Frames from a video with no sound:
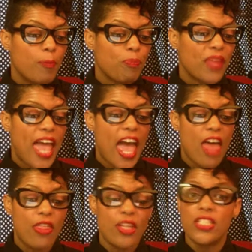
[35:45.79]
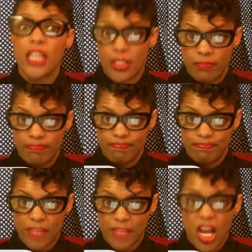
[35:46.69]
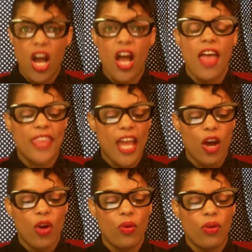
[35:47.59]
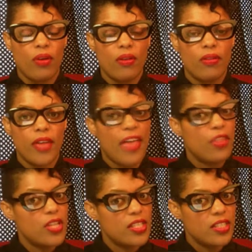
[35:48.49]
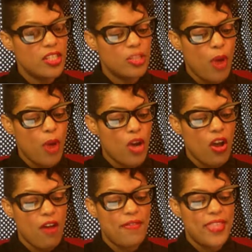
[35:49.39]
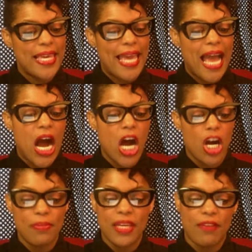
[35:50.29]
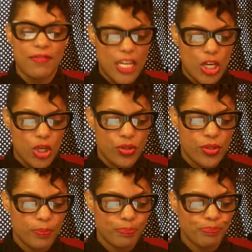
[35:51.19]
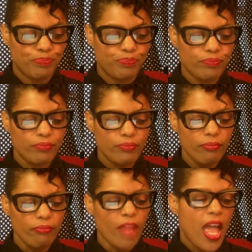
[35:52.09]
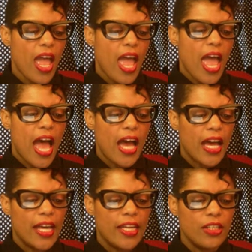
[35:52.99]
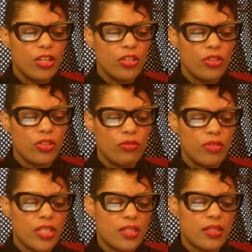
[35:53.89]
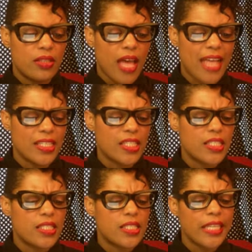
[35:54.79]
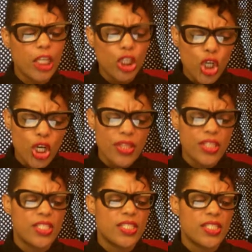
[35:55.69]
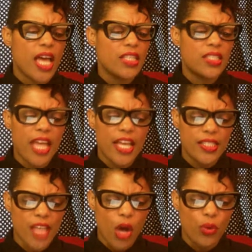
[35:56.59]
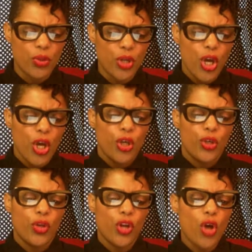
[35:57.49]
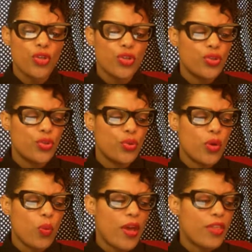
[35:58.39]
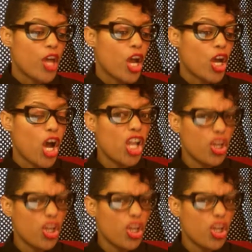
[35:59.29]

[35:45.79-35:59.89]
Heather Dixon. Now, Heather Dixon is part of the Army of Knitters. And this has a sleek look. The design stands out. You can also do it with a color